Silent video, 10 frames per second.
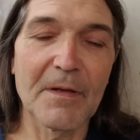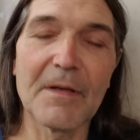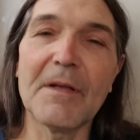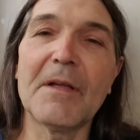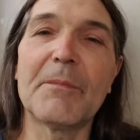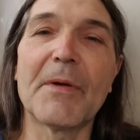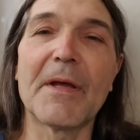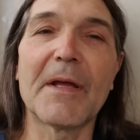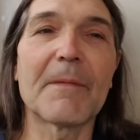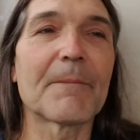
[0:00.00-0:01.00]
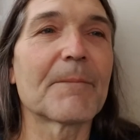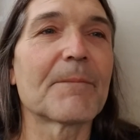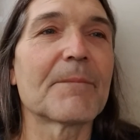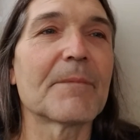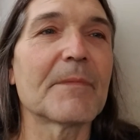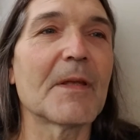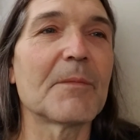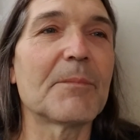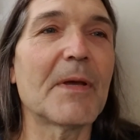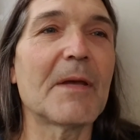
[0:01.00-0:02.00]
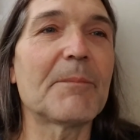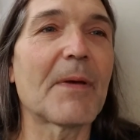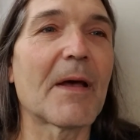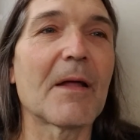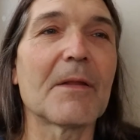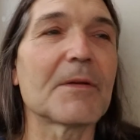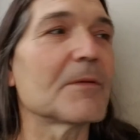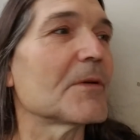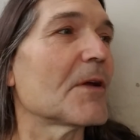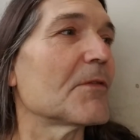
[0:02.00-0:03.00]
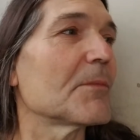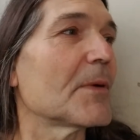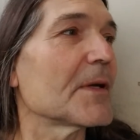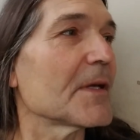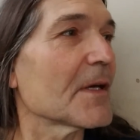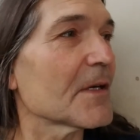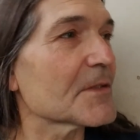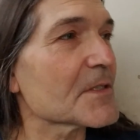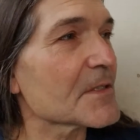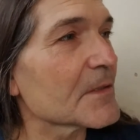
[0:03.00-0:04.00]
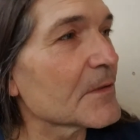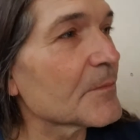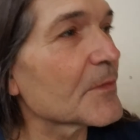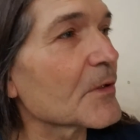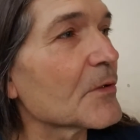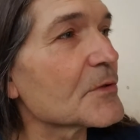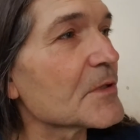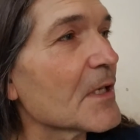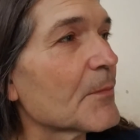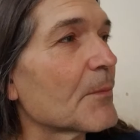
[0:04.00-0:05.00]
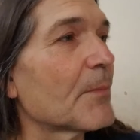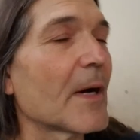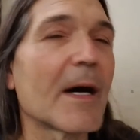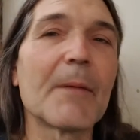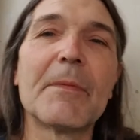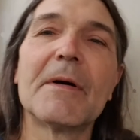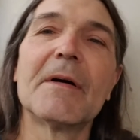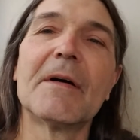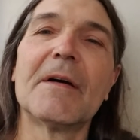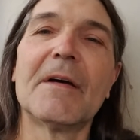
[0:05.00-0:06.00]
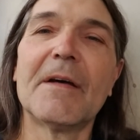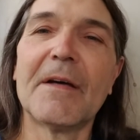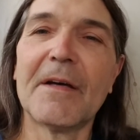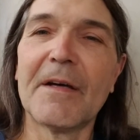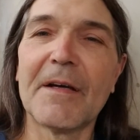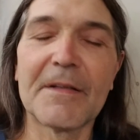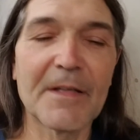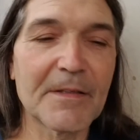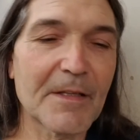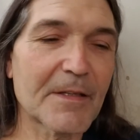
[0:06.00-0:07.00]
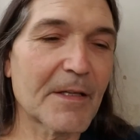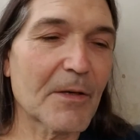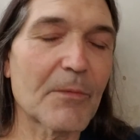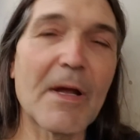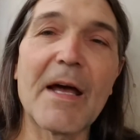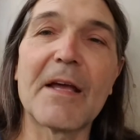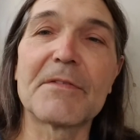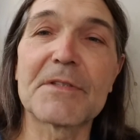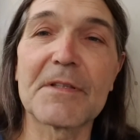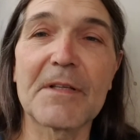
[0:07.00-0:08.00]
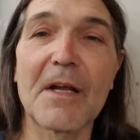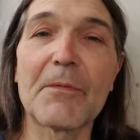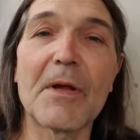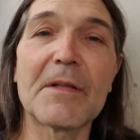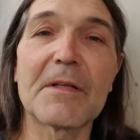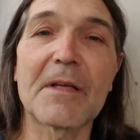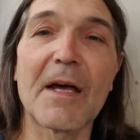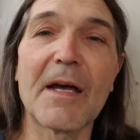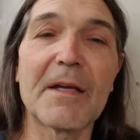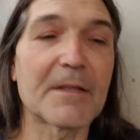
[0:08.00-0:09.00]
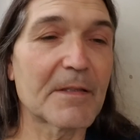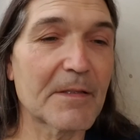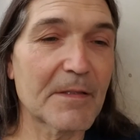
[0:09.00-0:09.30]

eBay and PayPal and everybody else, the ghost neighbor Bob. And then the thing arrives, and then I write the guy and